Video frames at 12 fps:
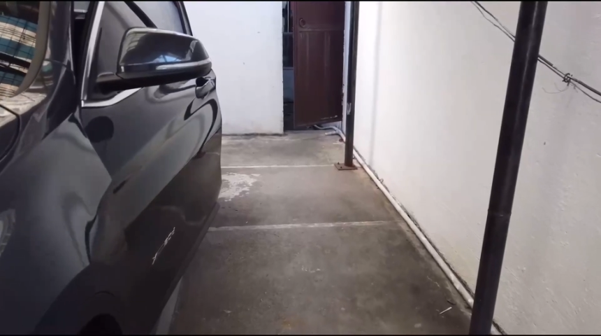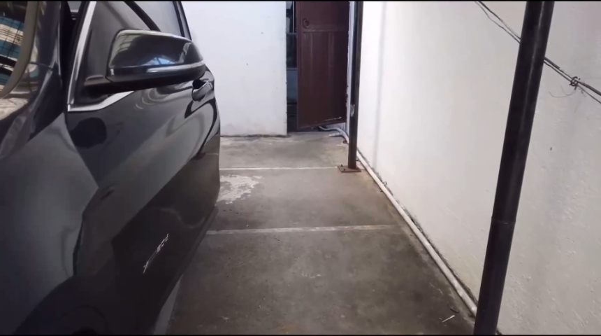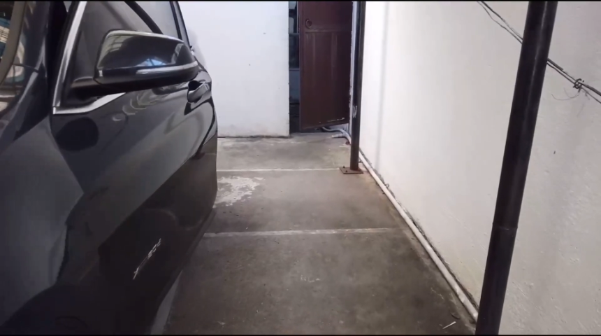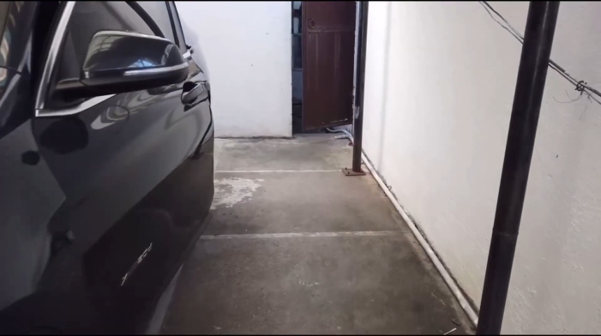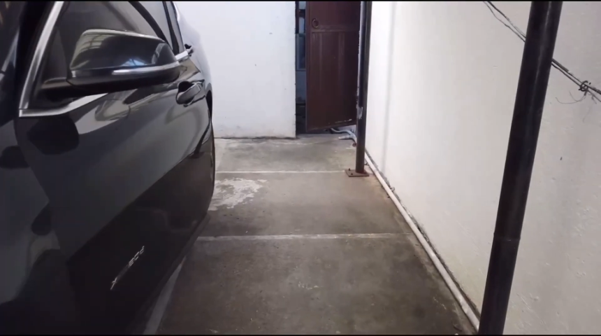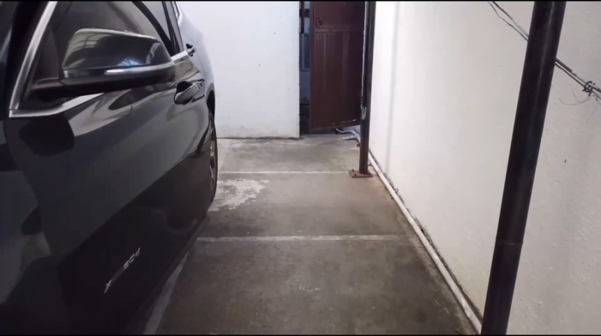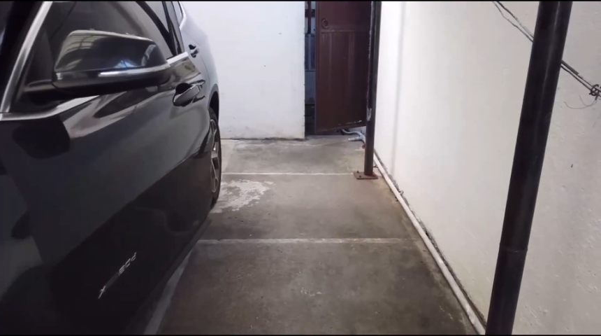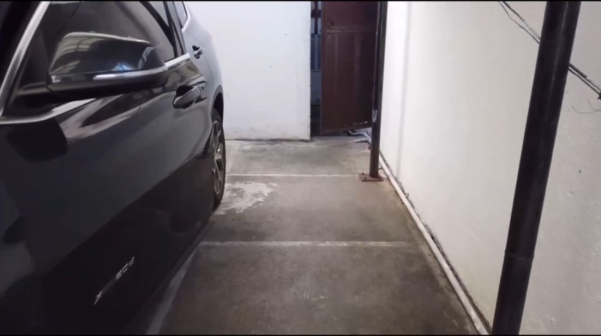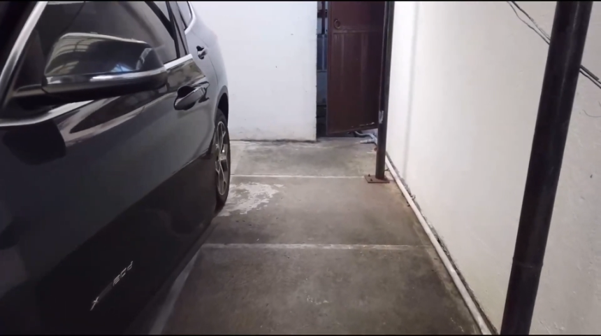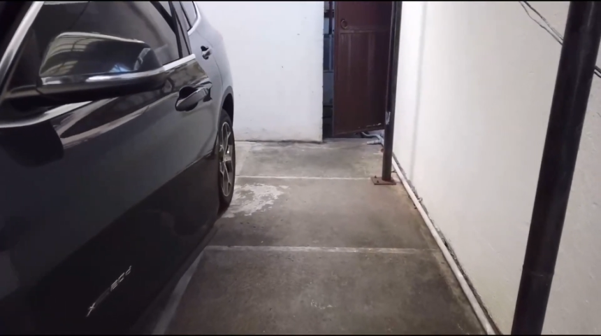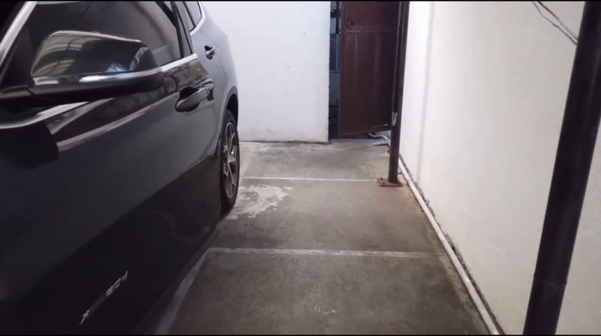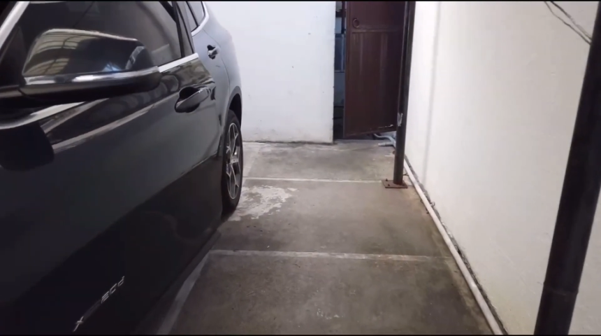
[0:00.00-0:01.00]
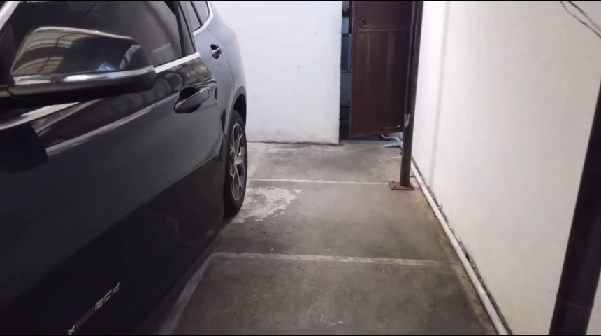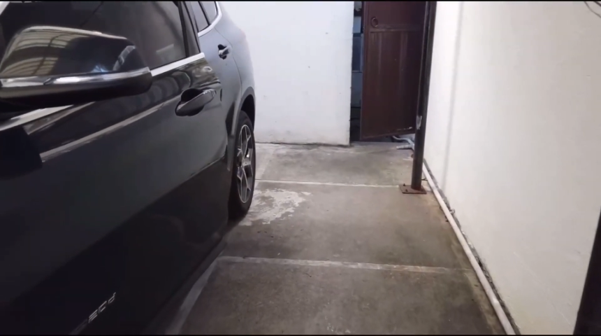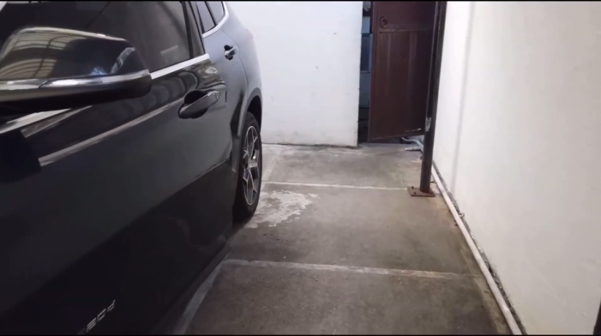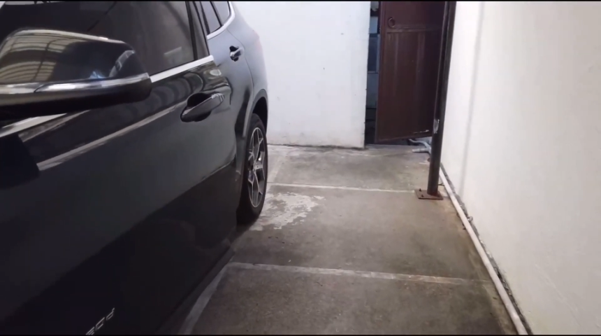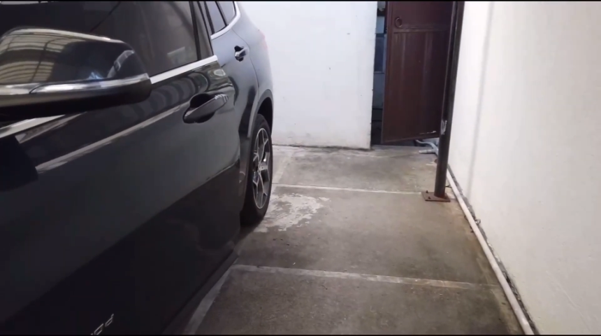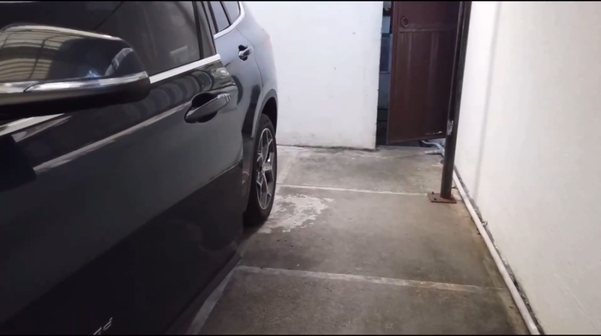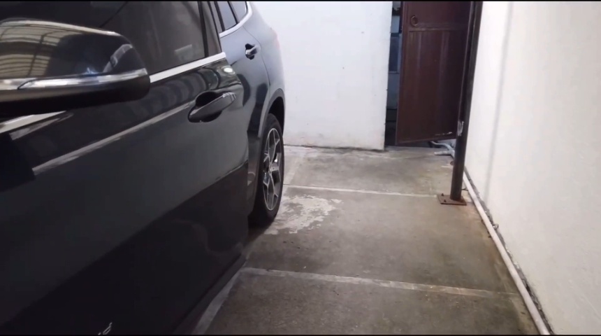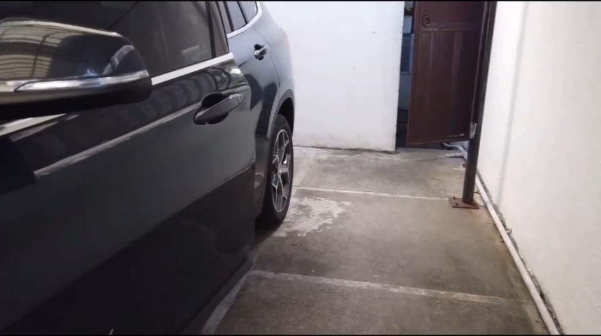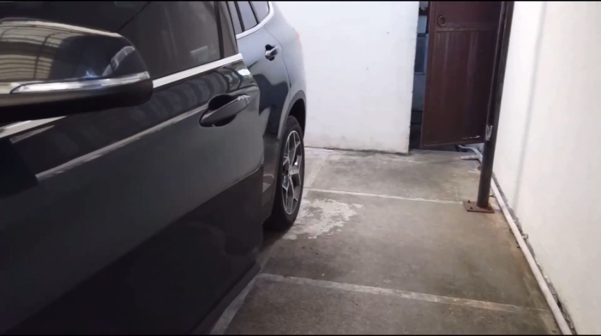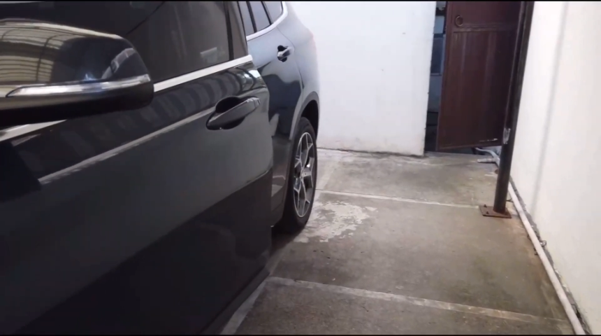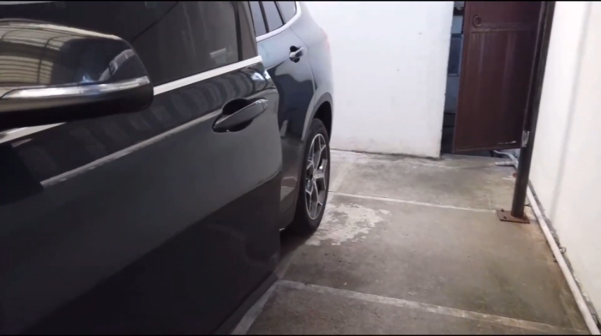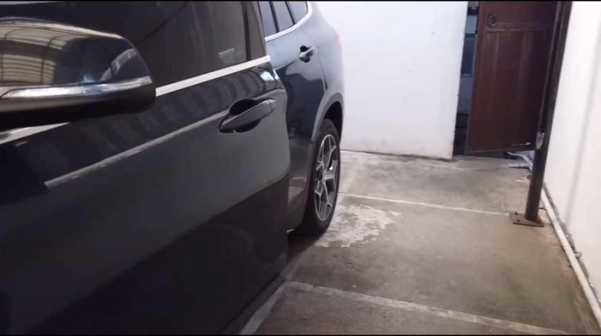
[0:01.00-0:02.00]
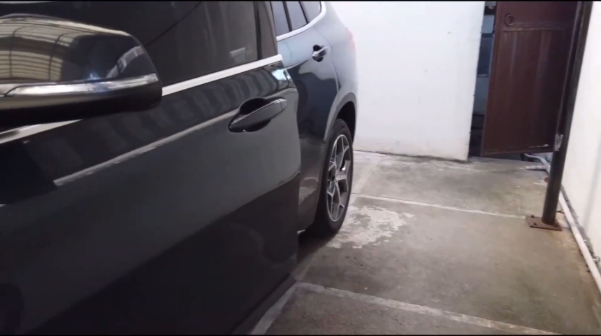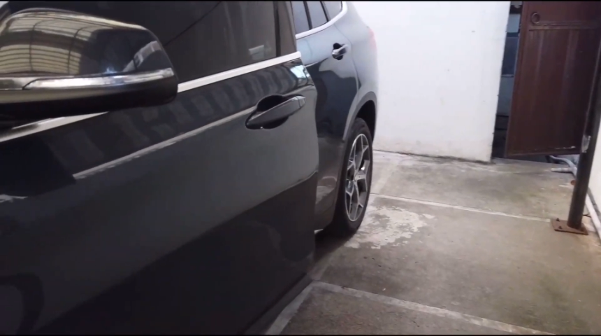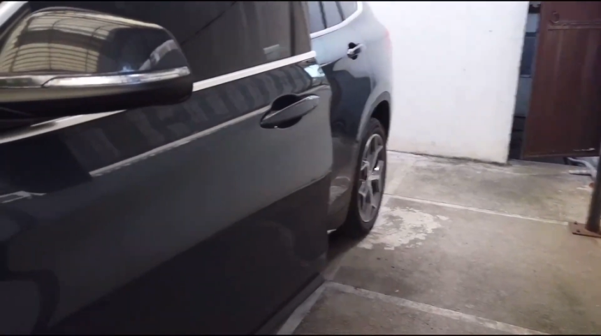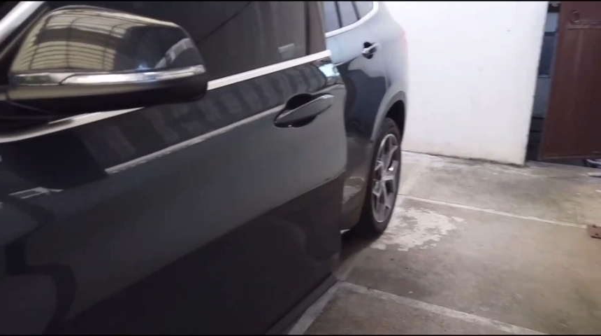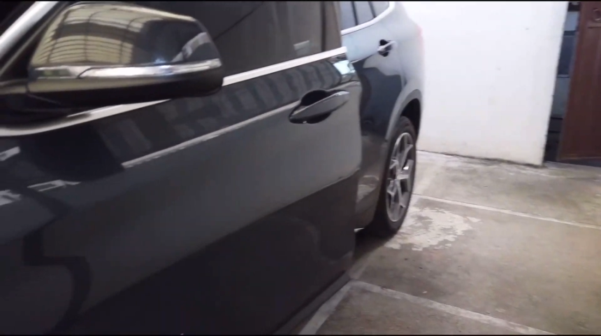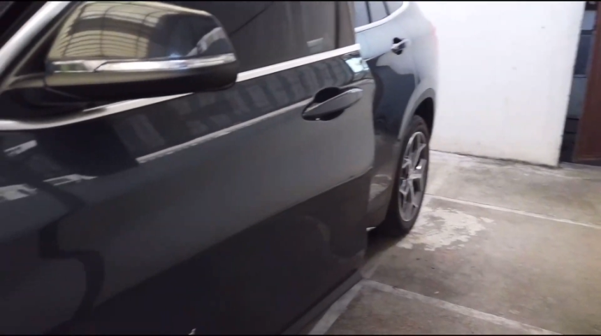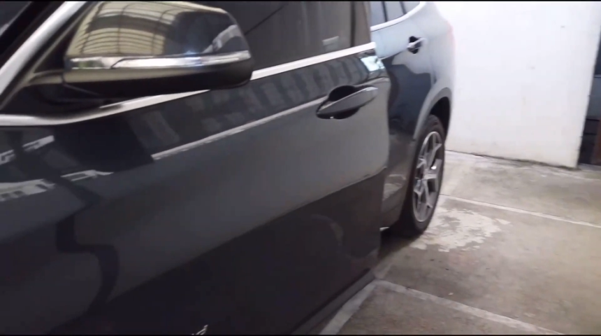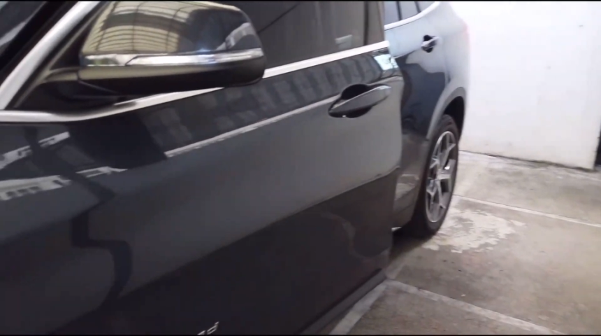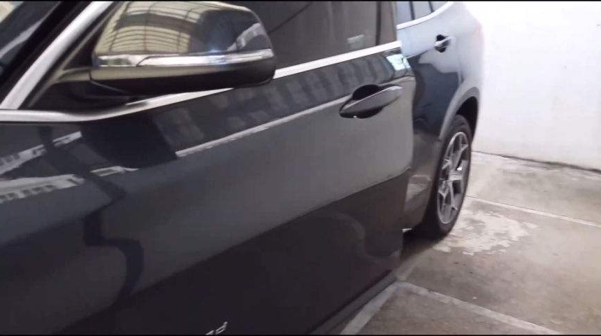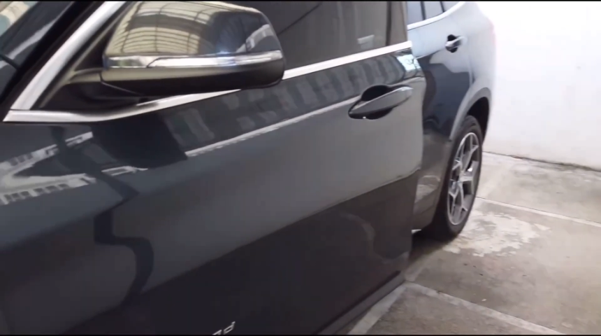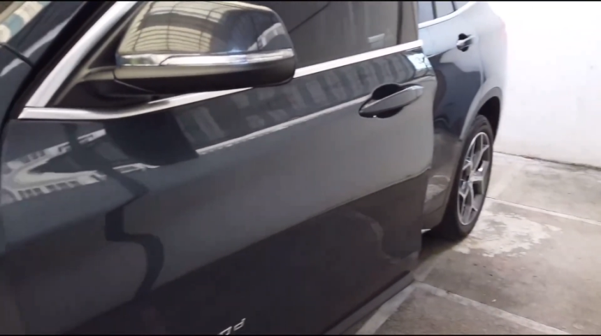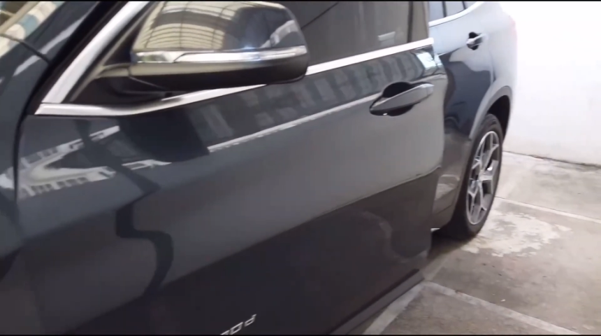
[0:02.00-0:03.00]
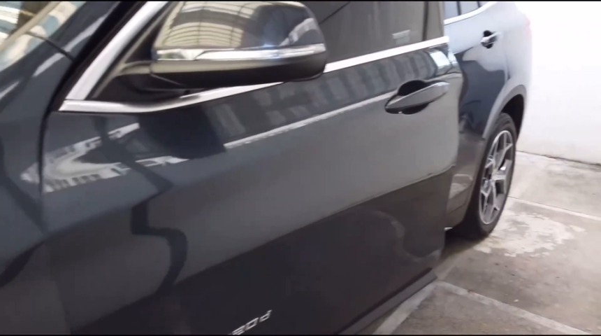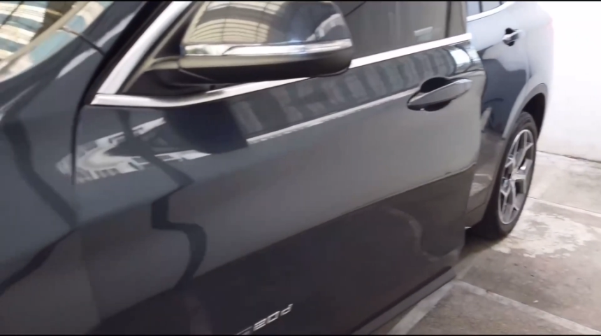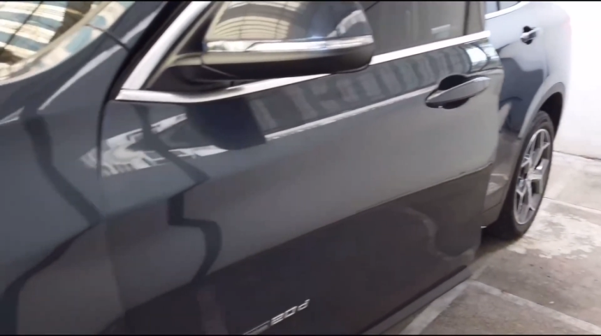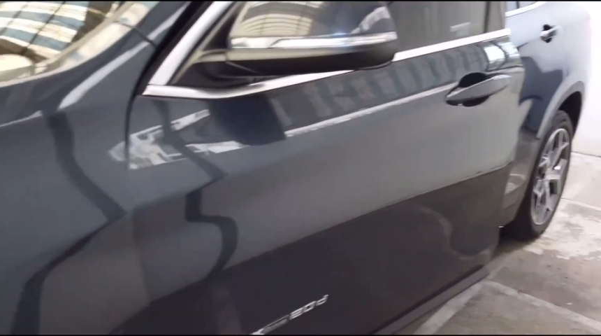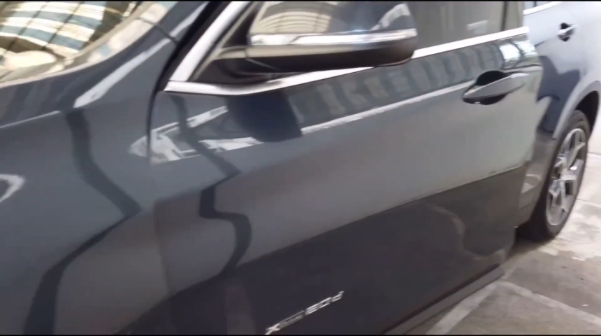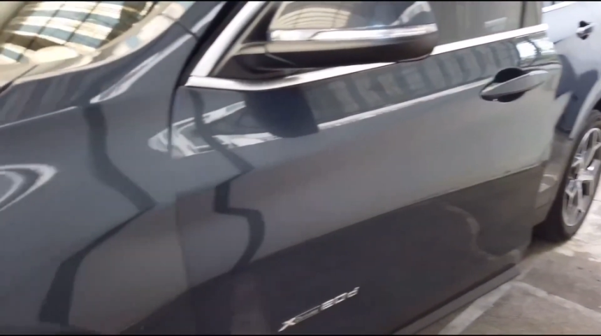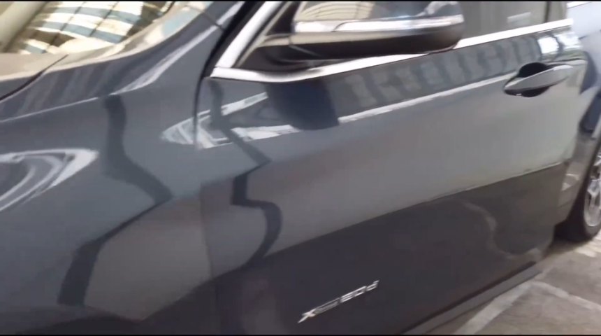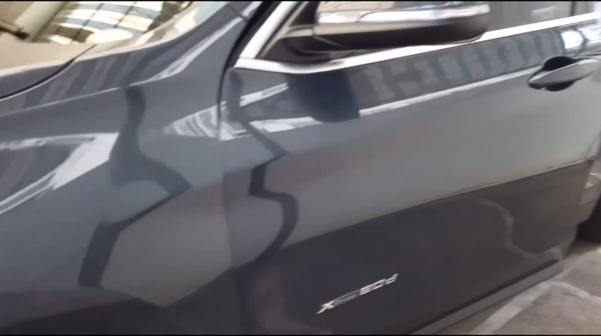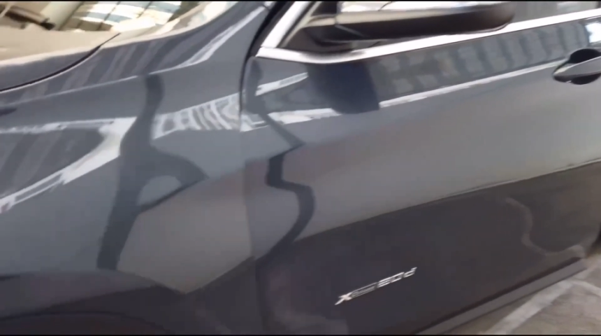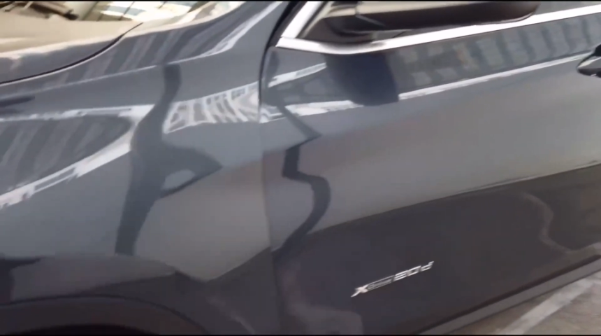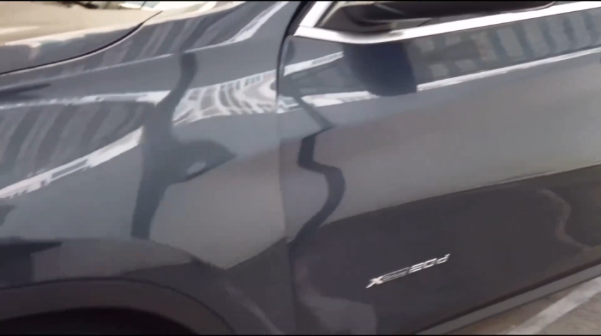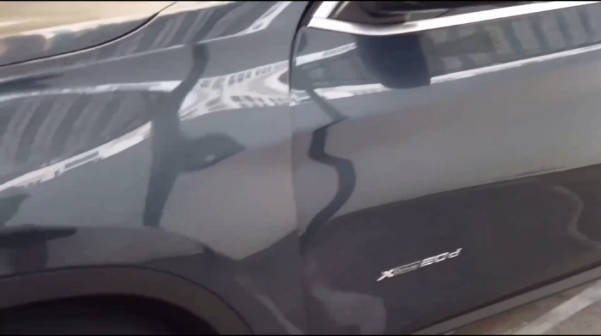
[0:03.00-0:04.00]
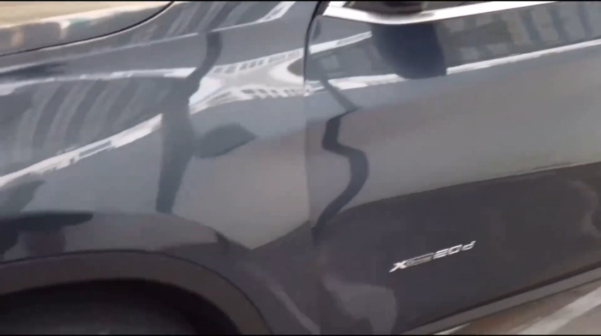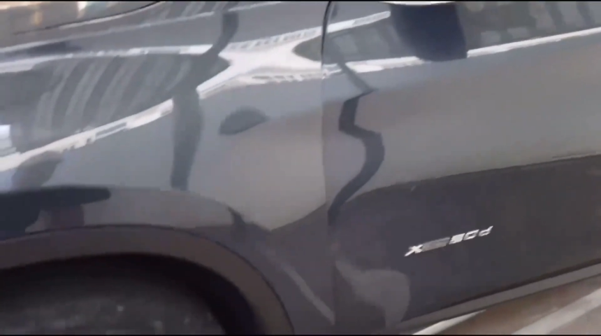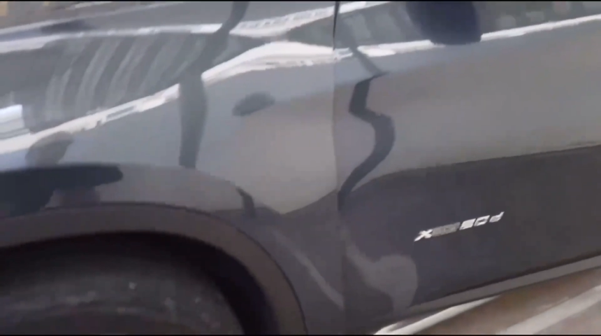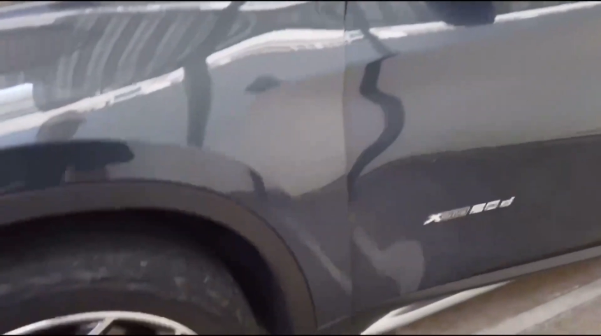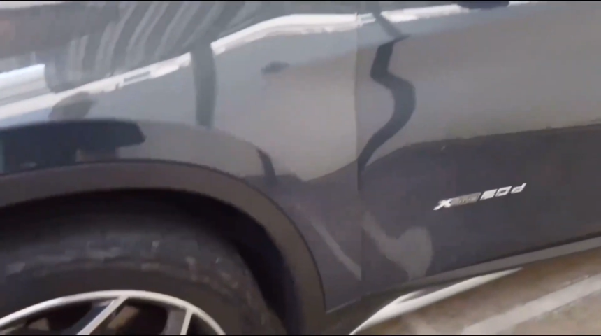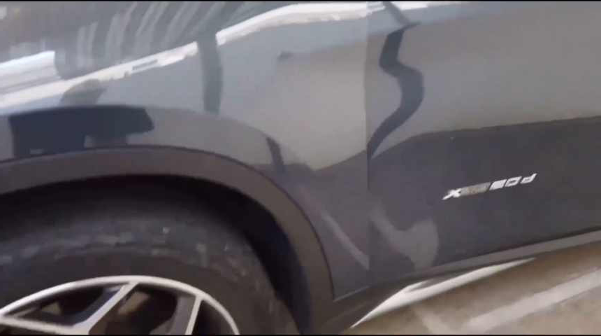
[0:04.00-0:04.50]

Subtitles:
(no speaker visible)